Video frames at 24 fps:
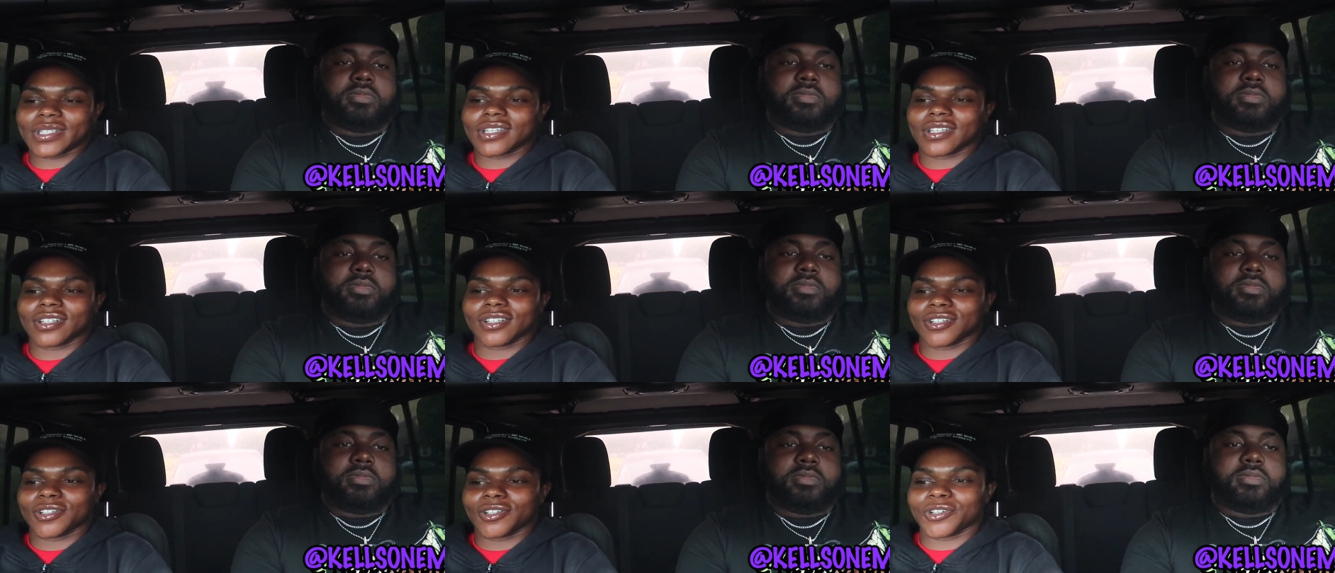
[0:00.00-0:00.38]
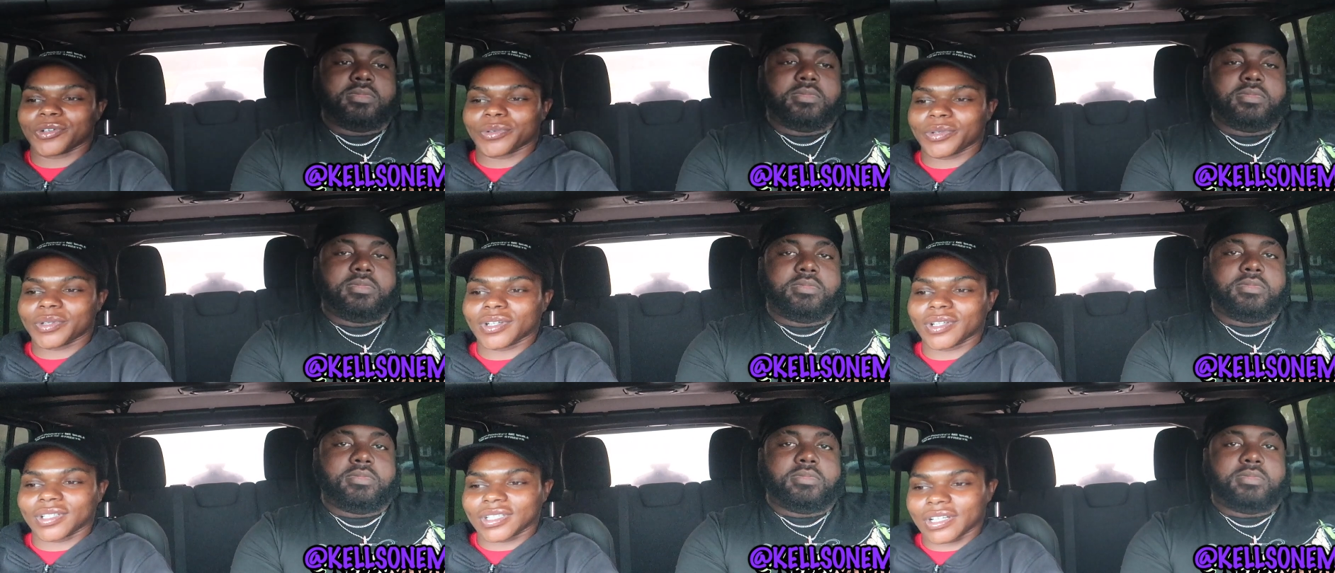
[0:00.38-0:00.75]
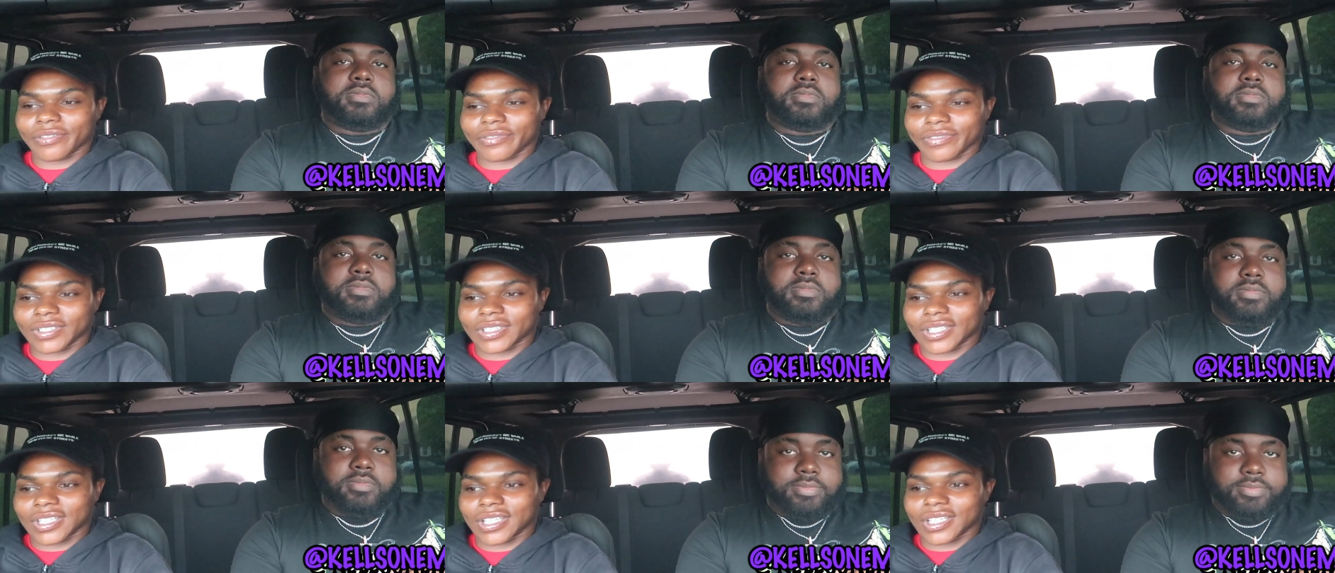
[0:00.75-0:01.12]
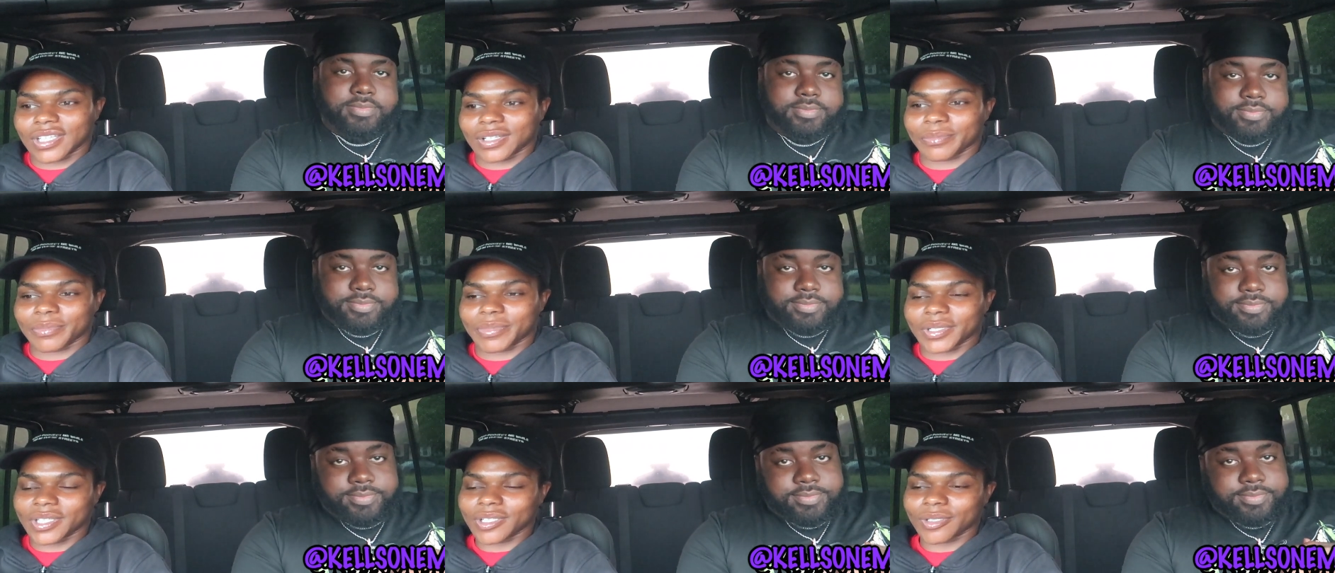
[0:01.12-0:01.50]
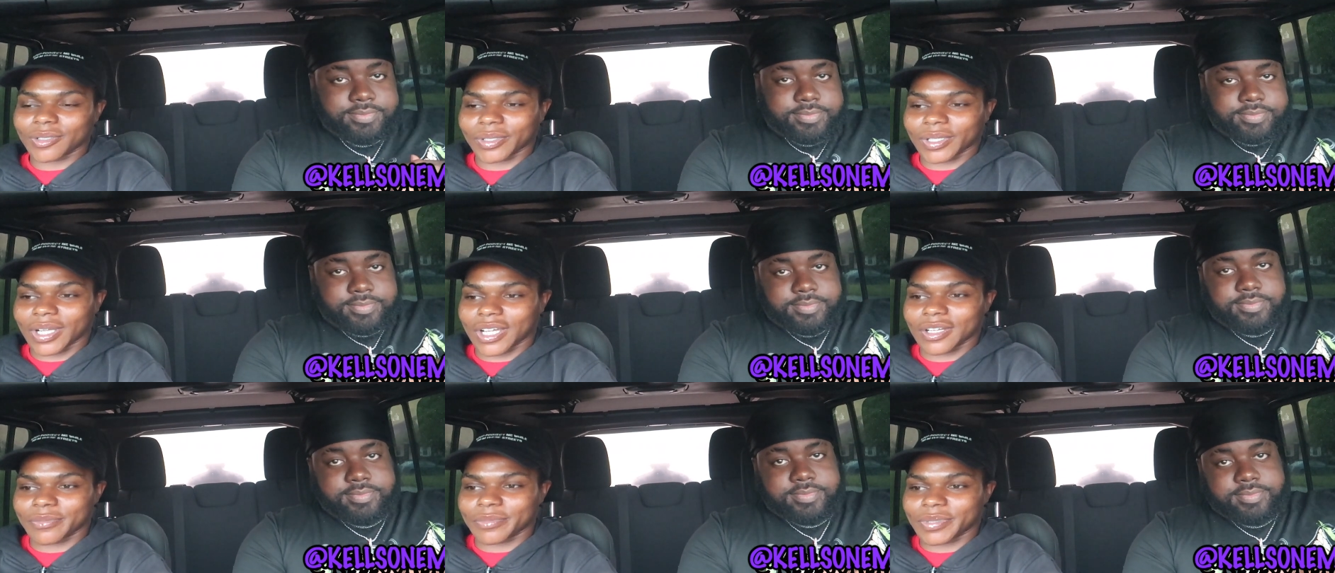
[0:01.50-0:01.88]
Speaker 1: gonna agree on everything, but it don't
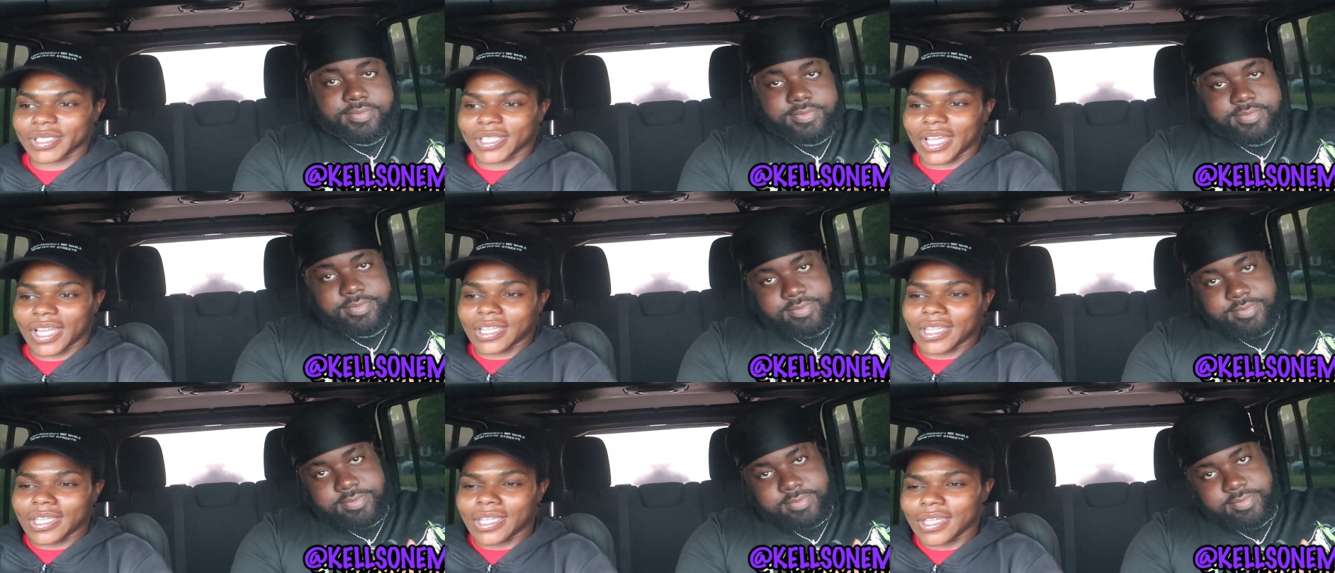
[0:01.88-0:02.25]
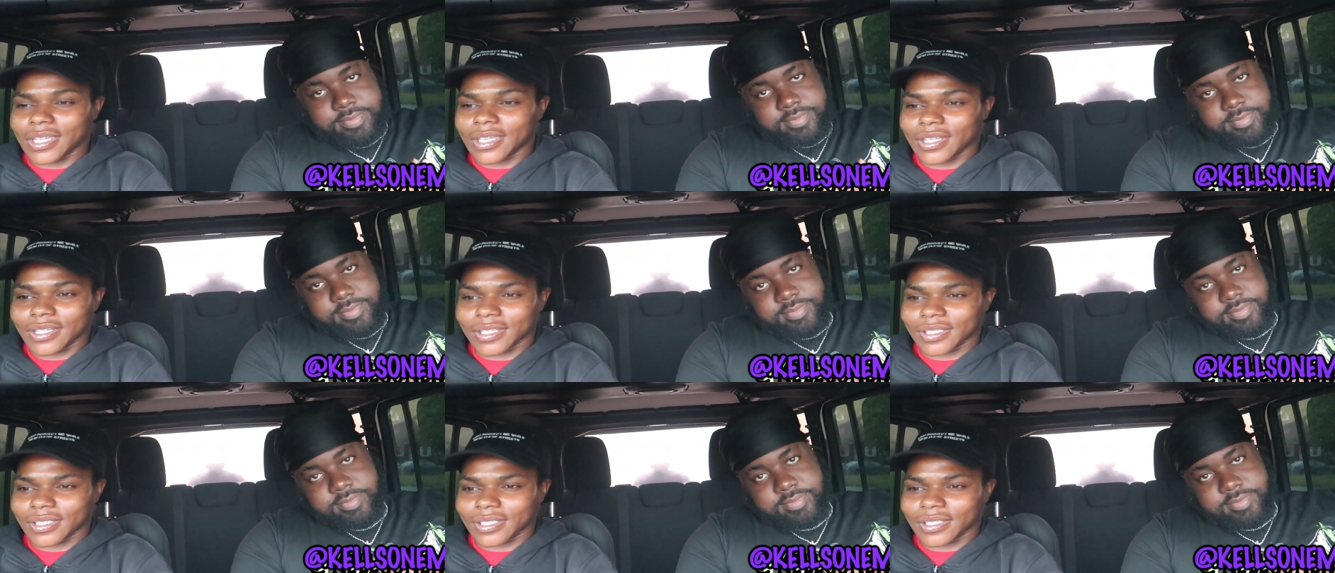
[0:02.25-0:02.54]
gotta be like heated.